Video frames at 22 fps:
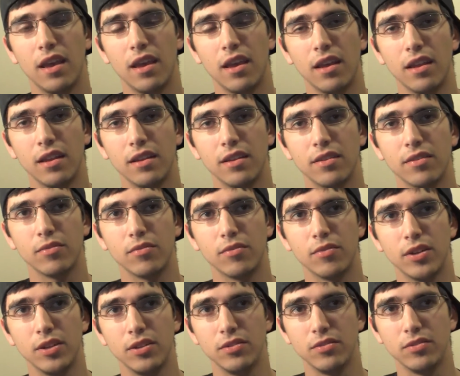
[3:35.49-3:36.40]
And
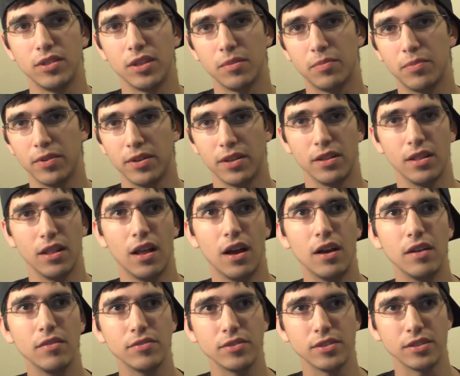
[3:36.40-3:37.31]
when you dip it in
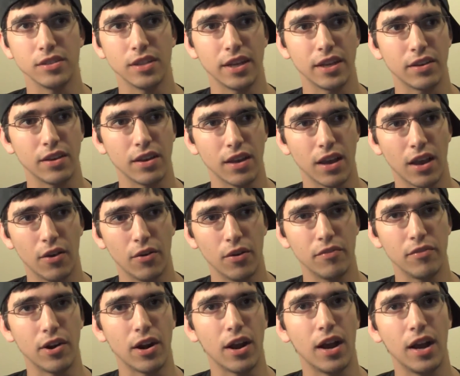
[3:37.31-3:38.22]
lava, like,
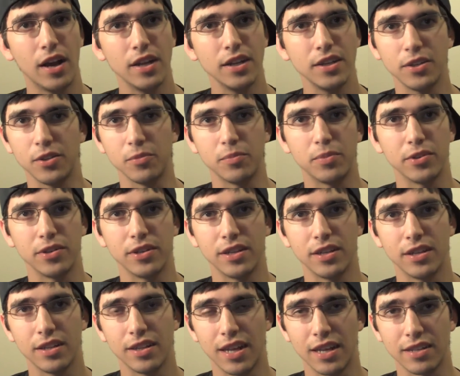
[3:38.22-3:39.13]
however hot you put it,
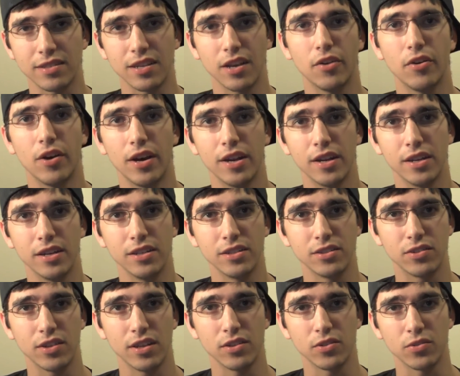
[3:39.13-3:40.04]
that's how hot it
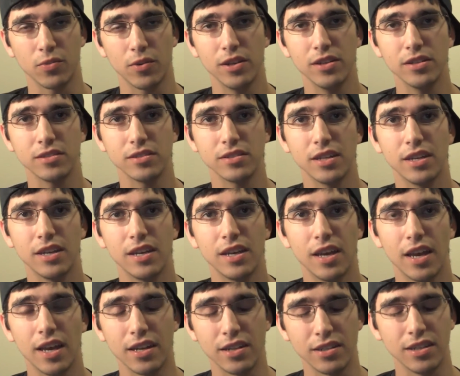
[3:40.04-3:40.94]
is as well,
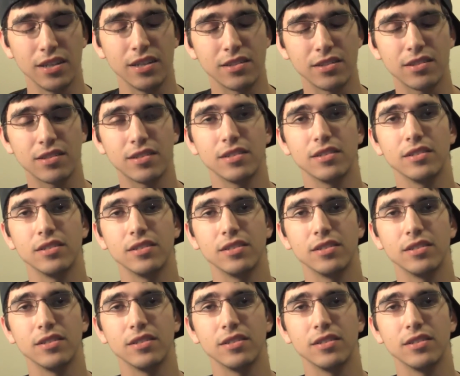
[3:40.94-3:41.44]
and it's still